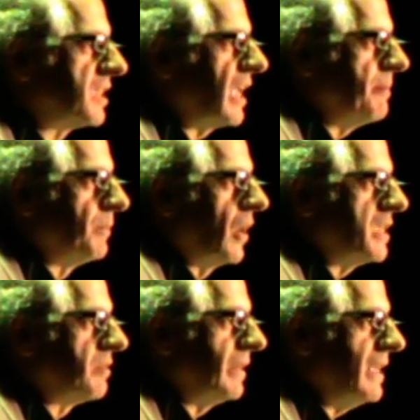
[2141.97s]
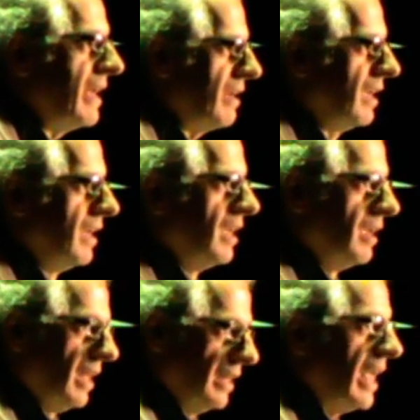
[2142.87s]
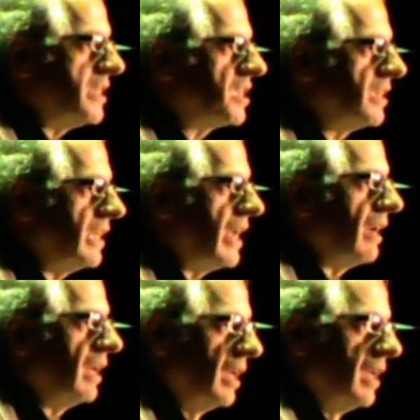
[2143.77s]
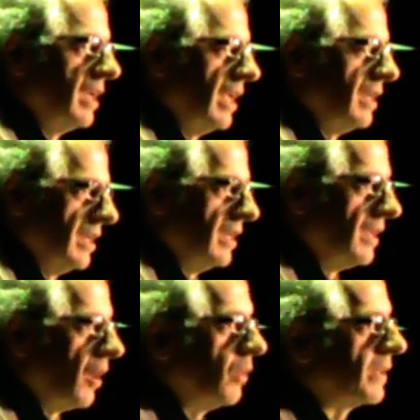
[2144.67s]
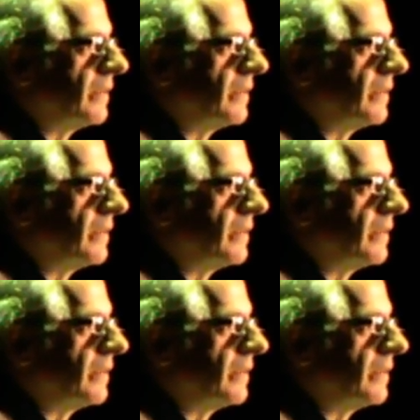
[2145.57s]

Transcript: same night of the year, late on the